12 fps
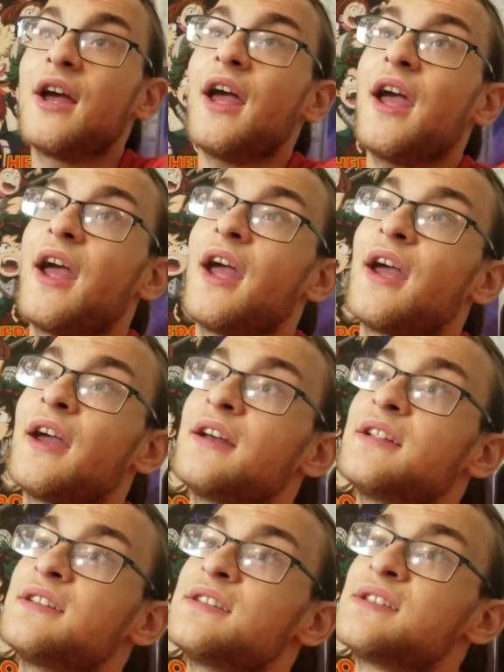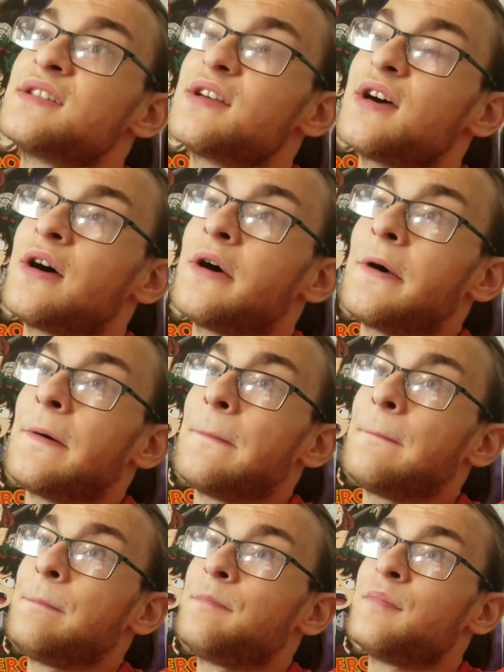and
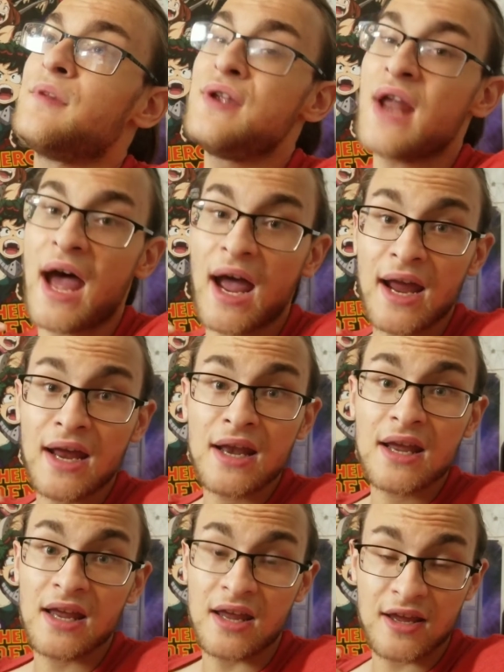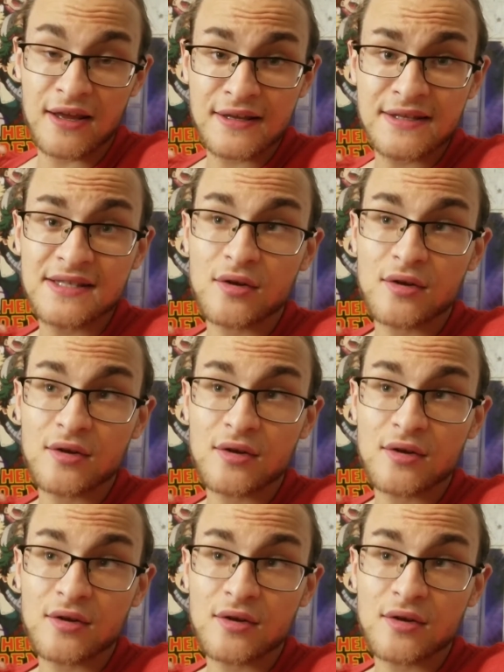Nine Kids,